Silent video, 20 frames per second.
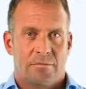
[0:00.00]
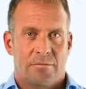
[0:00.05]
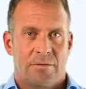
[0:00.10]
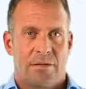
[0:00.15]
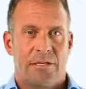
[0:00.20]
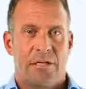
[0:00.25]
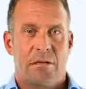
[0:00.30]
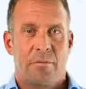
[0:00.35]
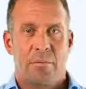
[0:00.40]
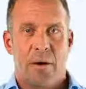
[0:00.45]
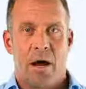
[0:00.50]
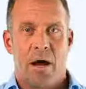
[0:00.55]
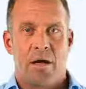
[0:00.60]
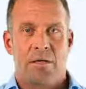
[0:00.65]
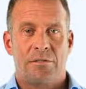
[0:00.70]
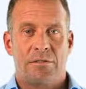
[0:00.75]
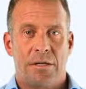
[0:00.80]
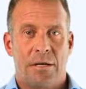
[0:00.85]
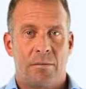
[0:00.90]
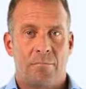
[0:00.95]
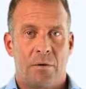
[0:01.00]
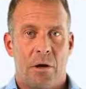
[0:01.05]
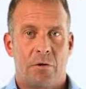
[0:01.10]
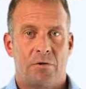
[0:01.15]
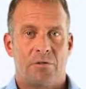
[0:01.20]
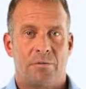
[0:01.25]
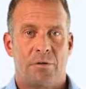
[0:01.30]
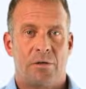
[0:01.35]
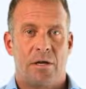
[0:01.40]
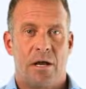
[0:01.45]
Visit the PassKit
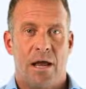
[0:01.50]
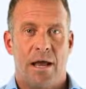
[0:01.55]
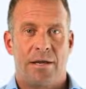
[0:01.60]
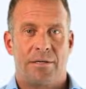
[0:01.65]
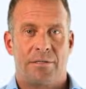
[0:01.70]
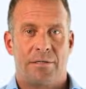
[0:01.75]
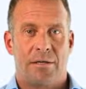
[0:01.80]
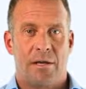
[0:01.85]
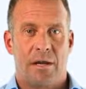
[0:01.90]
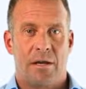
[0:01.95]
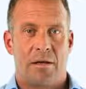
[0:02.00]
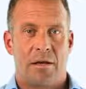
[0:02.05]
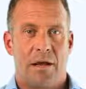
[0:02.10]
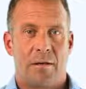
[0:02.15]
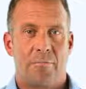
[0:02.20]
Postman collection link